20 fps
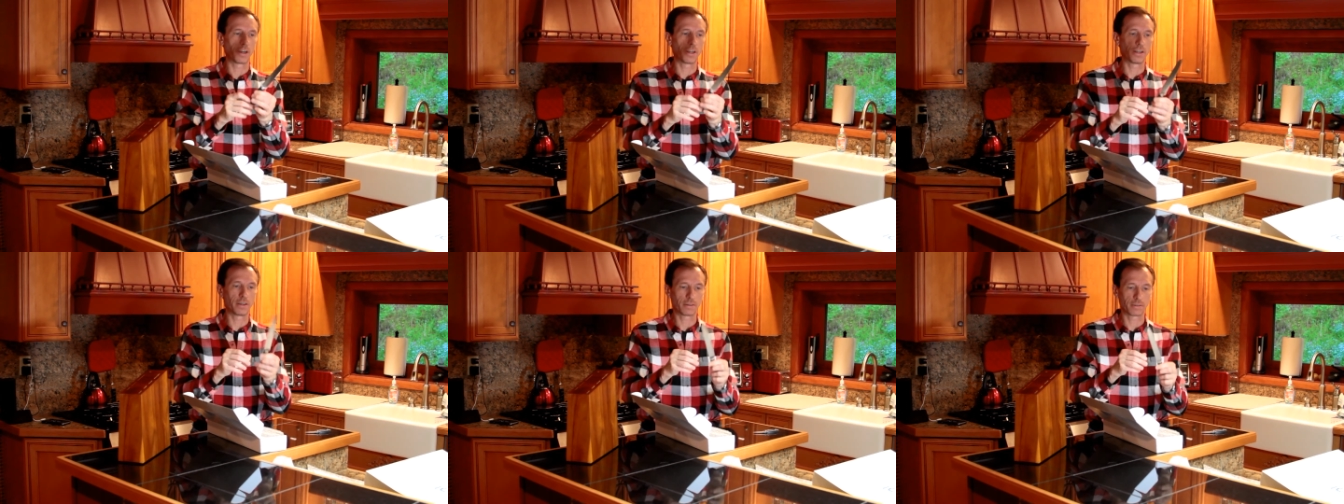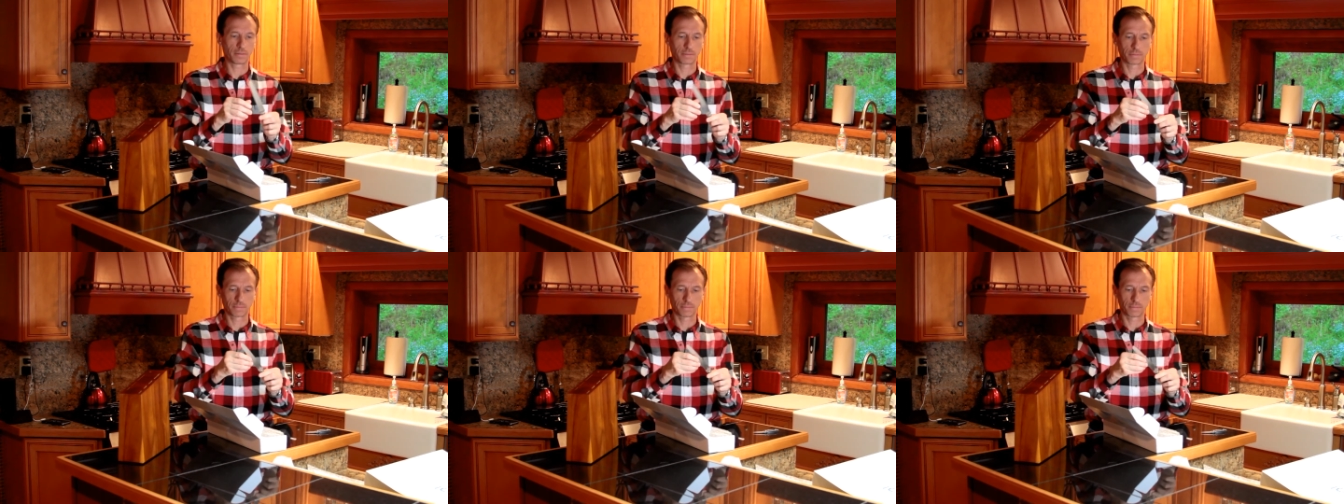it.
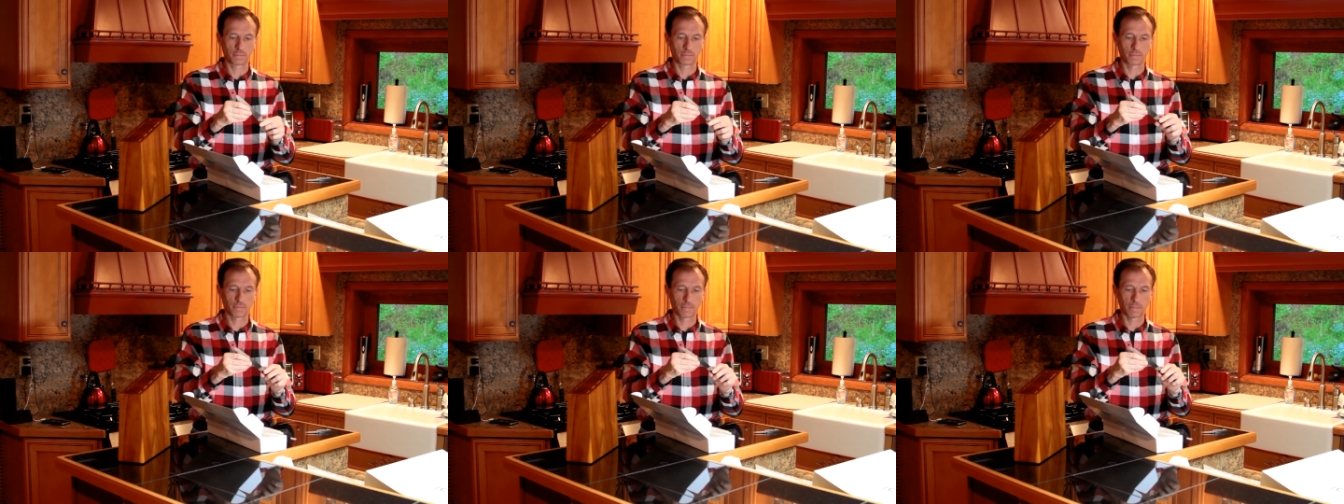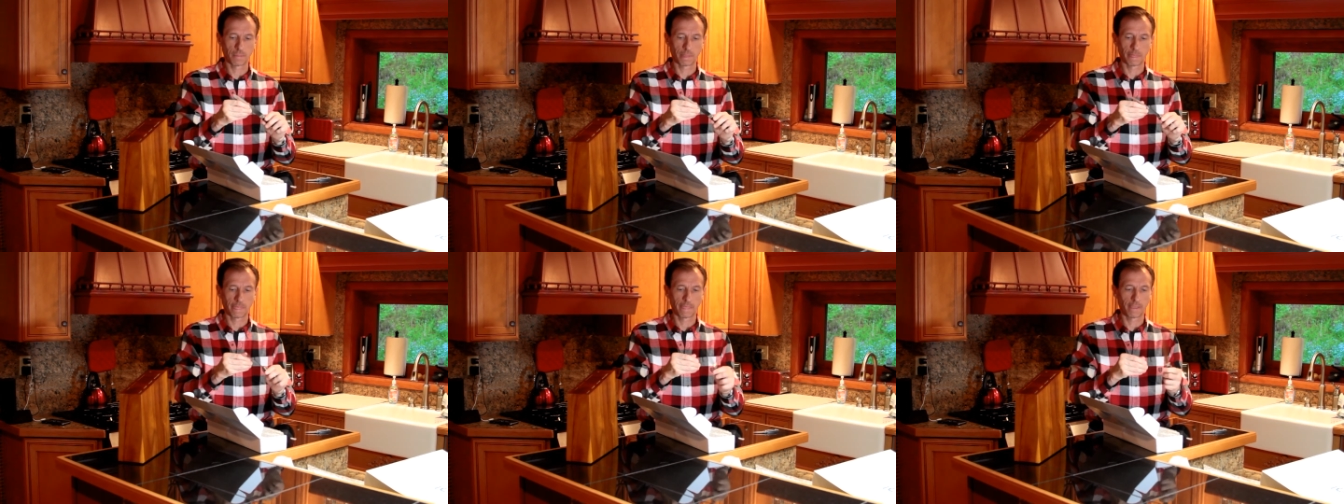
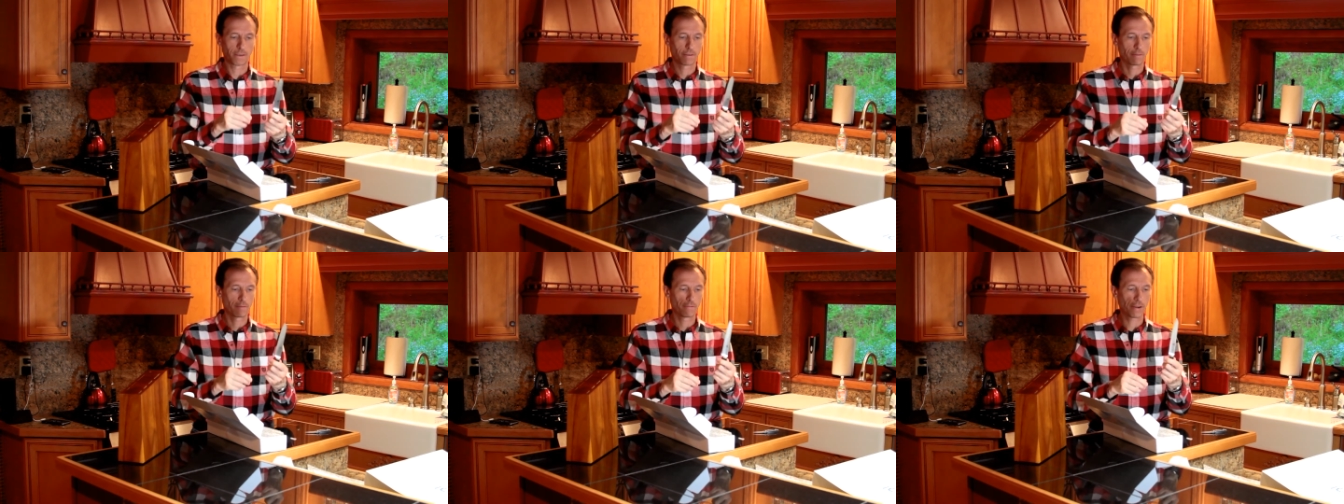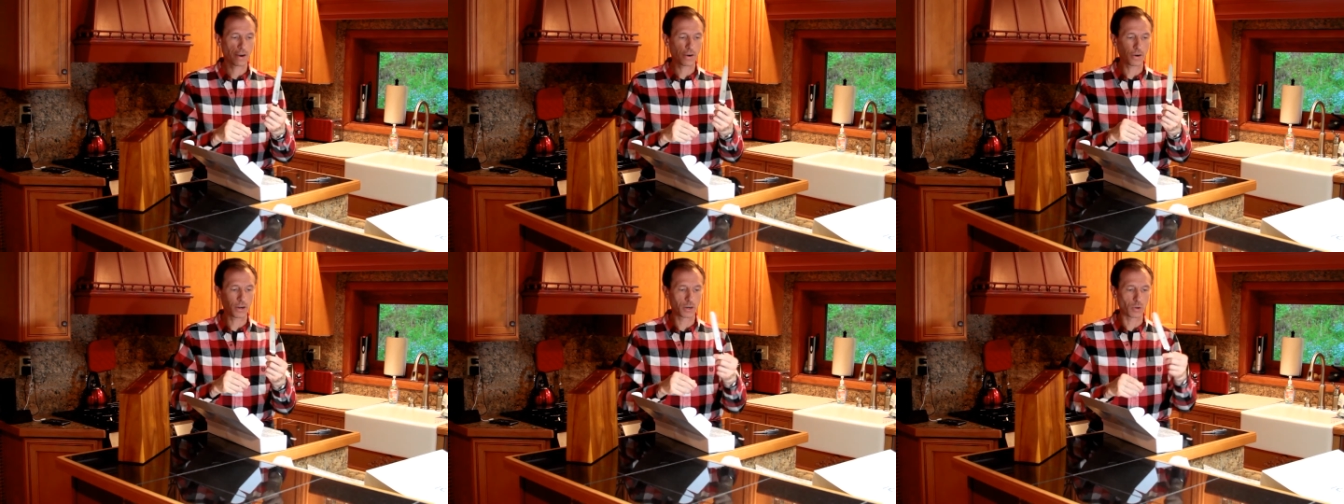
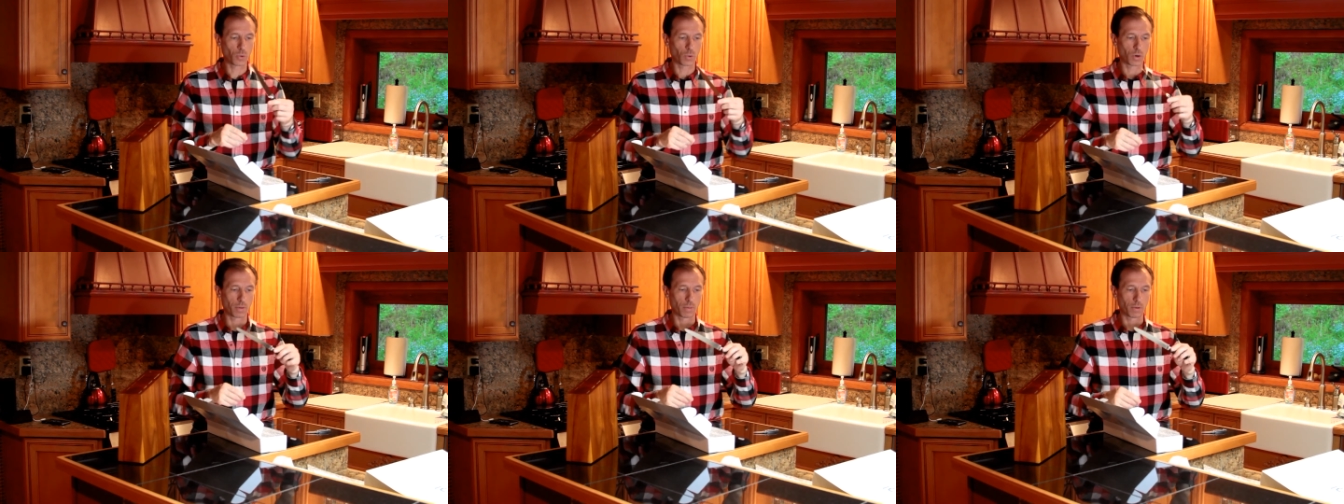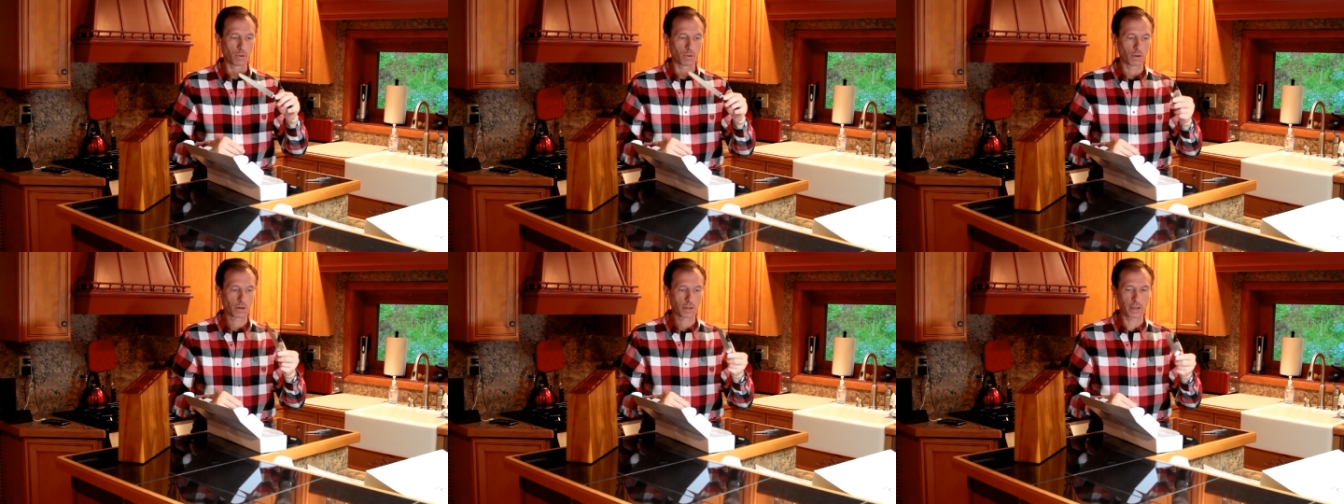Very
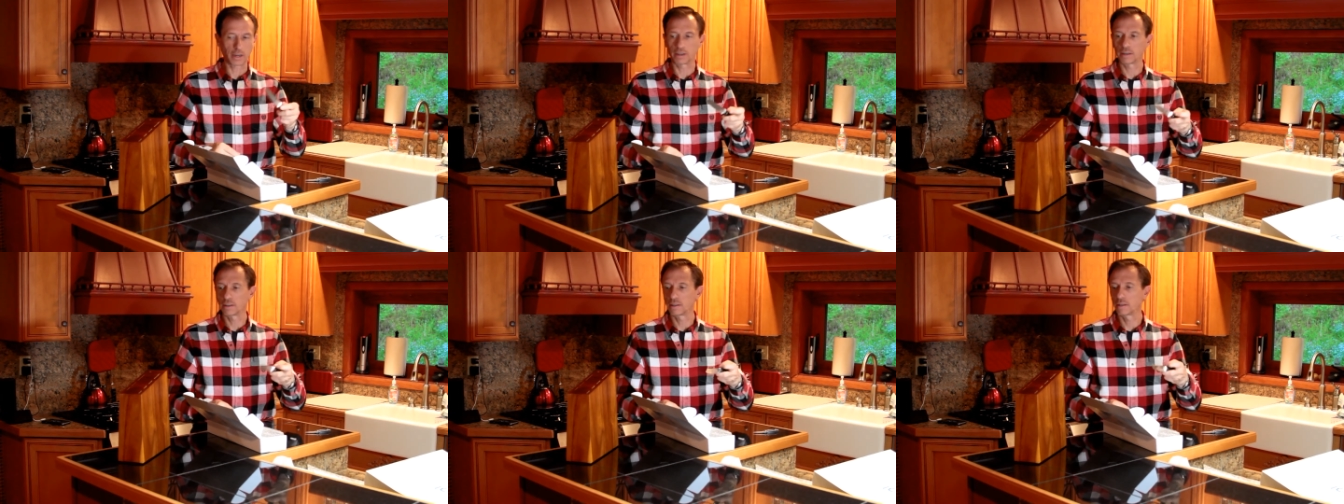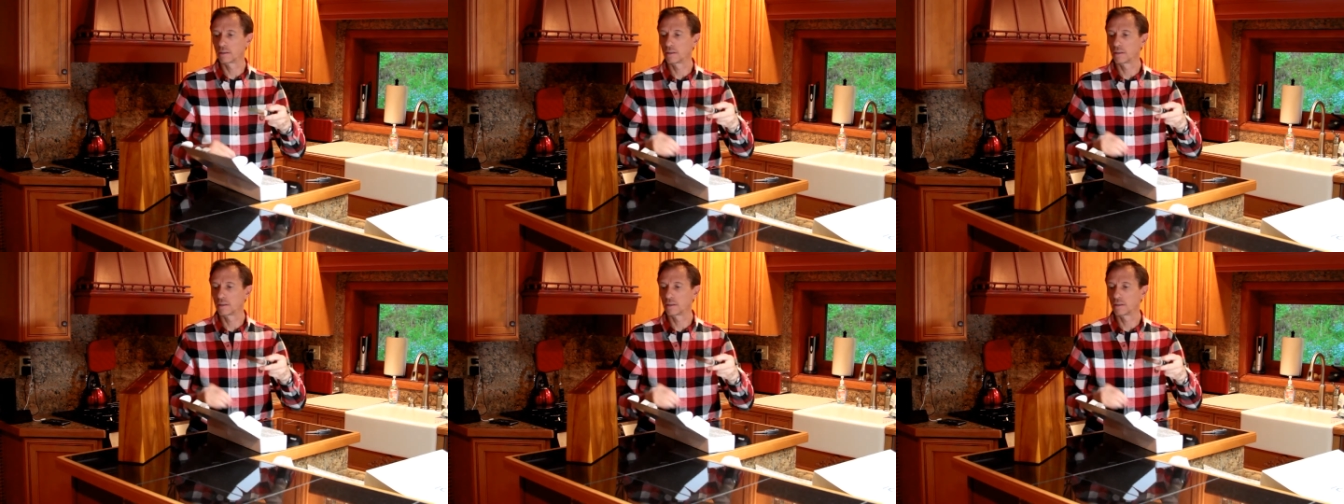durable looking.